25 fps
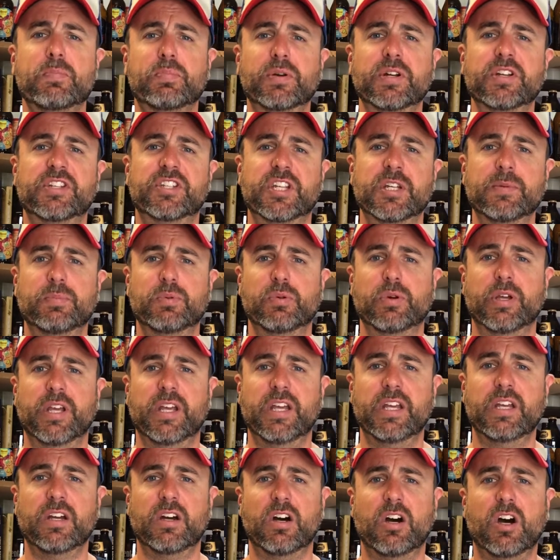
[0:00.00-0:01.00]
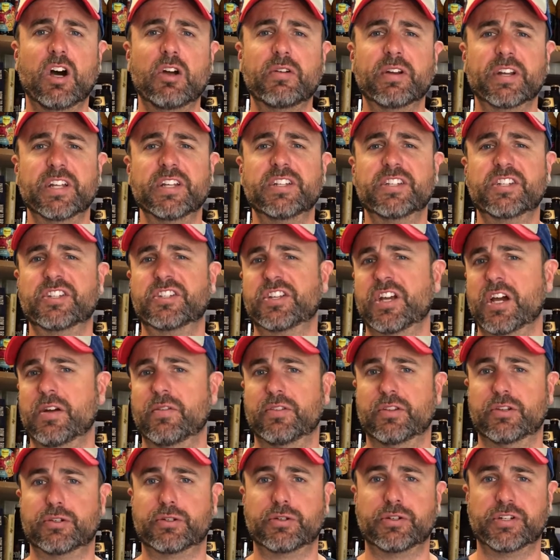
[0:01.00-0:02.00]
it pretty simple here. I reckon just go with
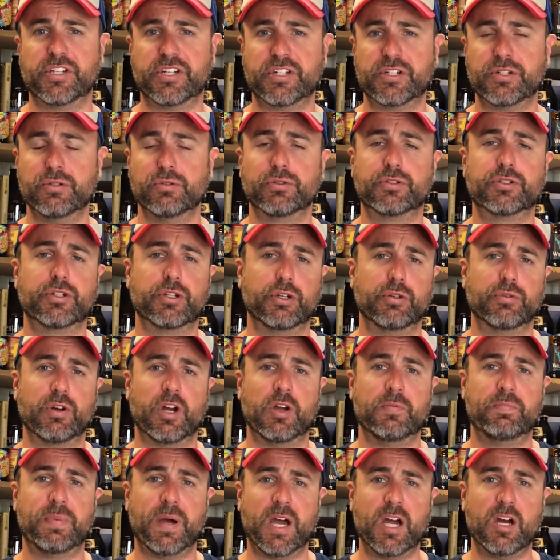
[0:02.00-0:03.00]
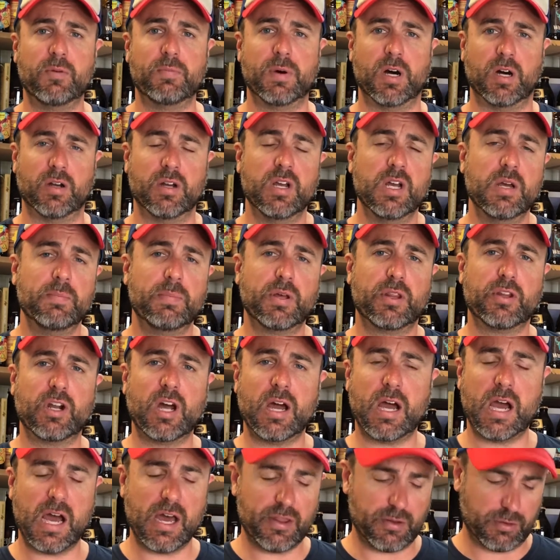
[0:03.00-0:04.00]
the traditional 2-row pale malt, but there
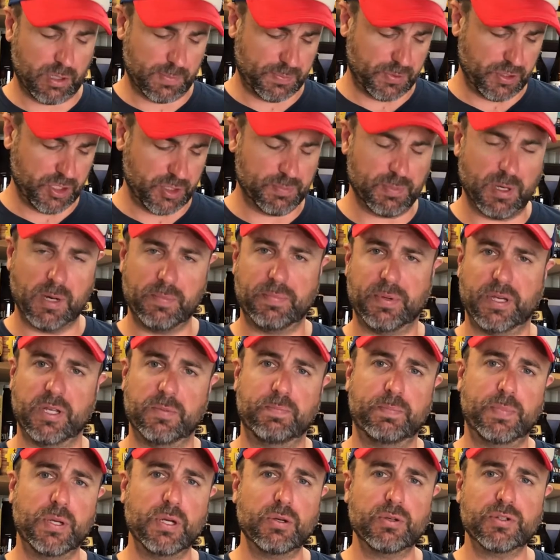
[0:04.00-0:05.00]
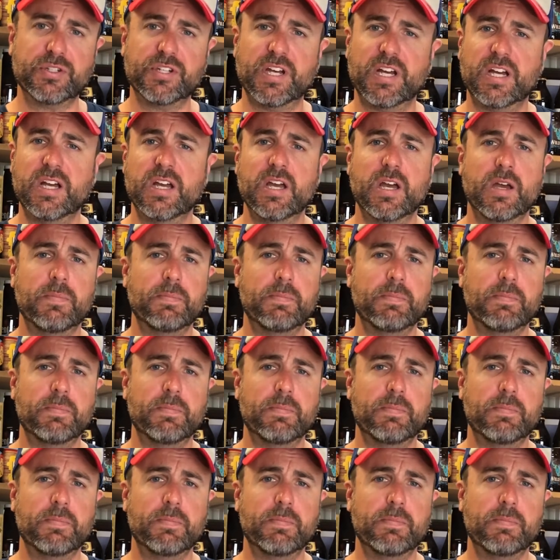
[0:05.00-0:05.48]
are other options might be Pilsner,